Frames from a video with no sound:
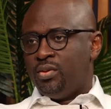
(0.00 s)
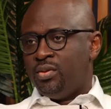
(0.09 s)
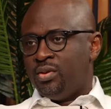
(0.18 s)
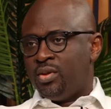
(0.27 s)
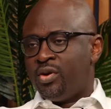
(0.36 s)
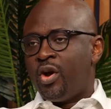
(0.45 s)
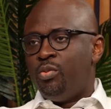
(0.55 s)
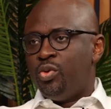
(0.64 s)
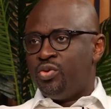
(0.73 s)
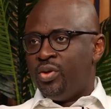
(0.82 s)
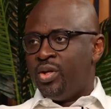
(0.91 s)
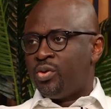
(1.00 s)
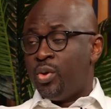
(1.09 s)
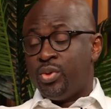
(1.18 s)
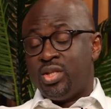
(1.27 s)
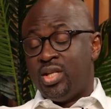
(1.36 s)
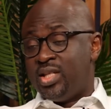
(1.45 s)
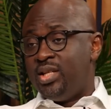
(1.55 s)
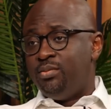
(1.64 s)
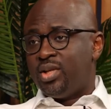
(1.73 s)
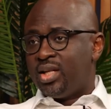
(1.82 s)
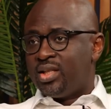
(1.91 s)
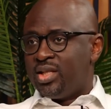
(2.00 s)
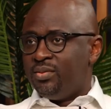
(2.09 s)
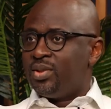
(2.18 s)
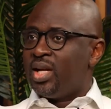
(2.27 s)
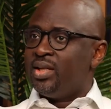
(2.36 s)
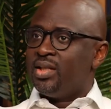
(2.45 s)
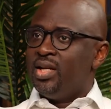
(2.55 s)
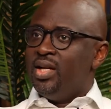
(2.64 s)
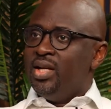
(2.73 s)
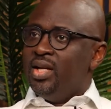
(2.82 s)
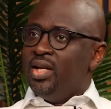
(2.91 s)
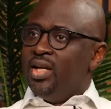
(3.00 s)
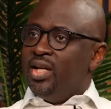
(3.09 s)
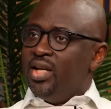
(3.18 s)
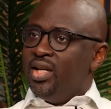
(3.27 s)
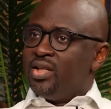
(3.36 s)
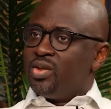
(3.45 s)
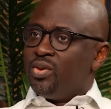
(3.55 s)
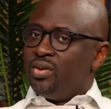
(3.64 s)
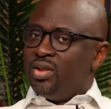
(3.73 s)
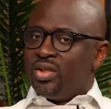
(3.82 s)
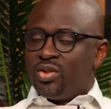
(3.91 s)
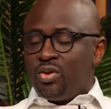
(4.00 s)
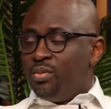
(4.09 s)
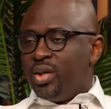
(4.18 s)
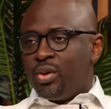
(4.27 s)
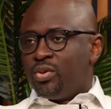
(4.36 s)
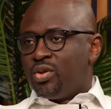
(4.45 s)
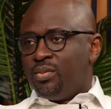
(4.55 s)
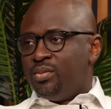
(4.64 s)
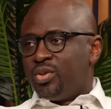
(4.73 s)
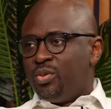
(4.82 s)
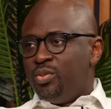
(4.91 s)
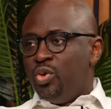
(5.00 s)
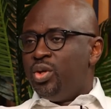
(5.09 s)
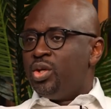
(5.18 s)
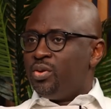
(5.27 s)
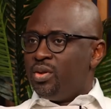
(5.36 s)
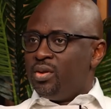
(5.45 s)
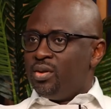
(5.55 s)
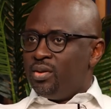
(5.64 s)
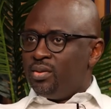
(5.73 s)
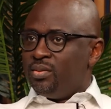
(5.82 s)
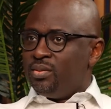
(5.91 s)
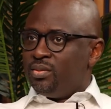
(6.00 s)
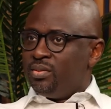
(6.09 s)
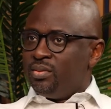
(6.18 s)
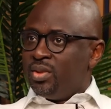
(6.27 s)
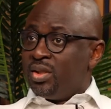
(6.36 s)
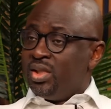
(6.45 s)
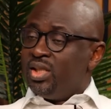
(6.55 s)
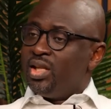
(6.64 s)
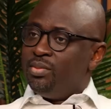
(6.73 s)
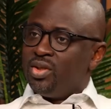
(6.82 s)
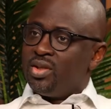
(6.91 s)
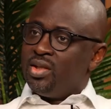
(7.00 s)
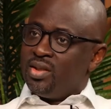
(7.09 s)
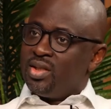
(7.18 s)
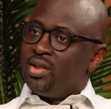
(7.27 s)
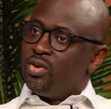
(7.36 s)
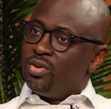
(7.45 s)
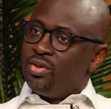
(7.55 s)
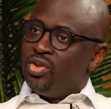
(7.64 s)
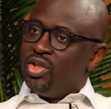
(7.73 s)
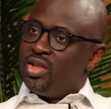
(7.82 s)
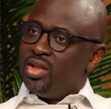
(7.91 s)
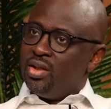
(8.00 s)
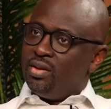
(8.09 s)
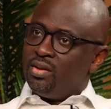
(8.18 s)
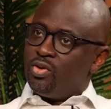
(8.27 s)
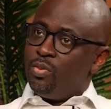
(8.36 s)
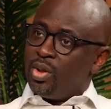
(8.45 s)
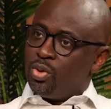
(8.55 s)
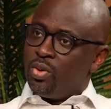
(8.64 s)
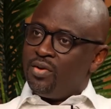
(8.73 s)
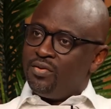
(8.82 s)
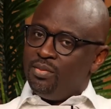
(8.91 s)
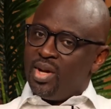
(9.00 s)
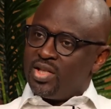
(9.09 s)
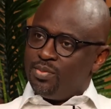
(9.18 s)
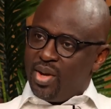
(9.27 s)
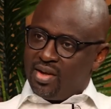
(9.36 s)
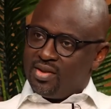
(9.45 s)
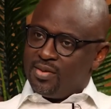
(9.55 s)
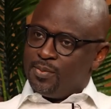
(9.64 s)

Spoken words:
the cryomodulator. He was in a team that designed it's some unit on the system, the cell GC, chromatography, mass specs.